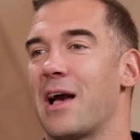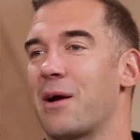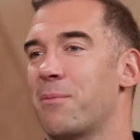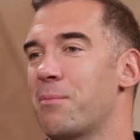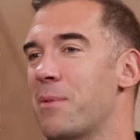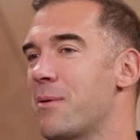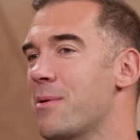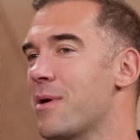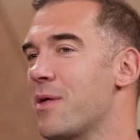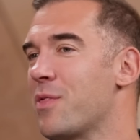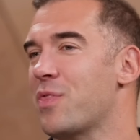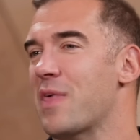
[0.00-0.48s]

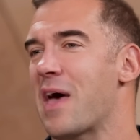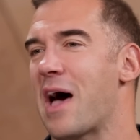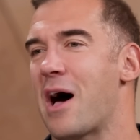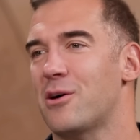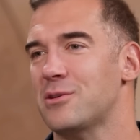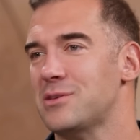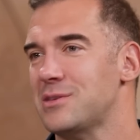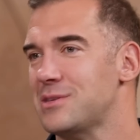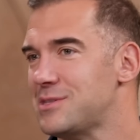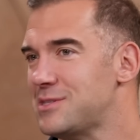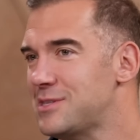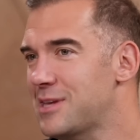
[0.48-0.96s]
like maybe a
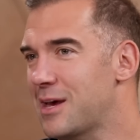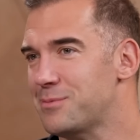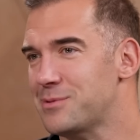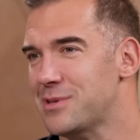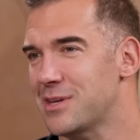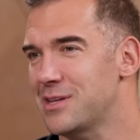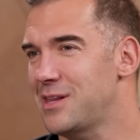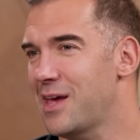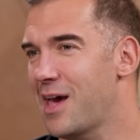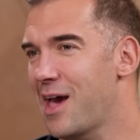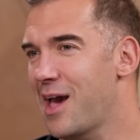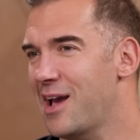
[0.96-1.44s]
thousand
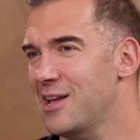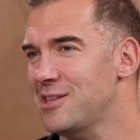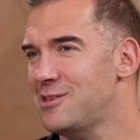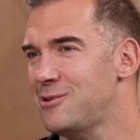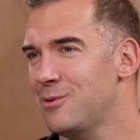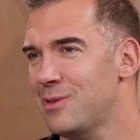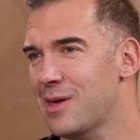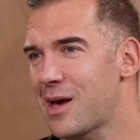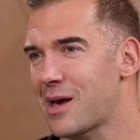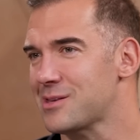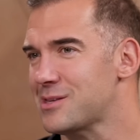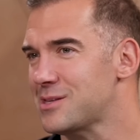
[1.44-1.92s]
steps a day,
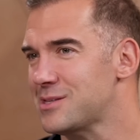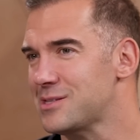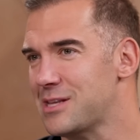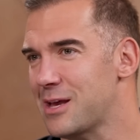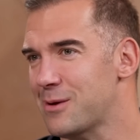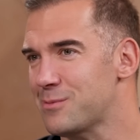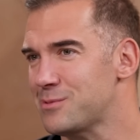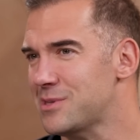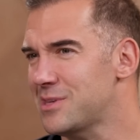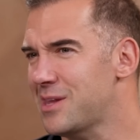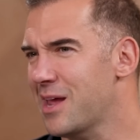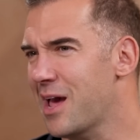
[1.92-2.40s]
two thousand
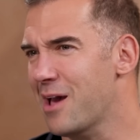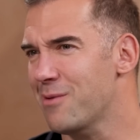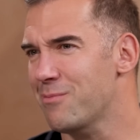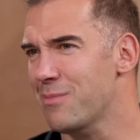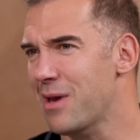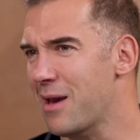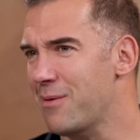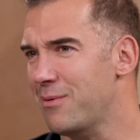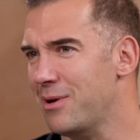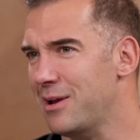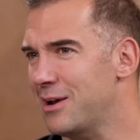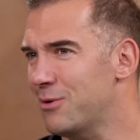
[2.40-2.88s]
steps a day,
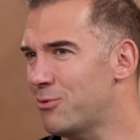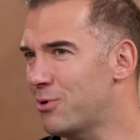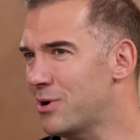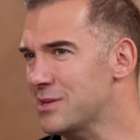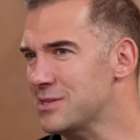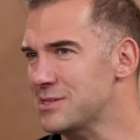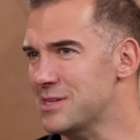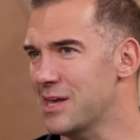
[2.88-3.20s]
maybe. What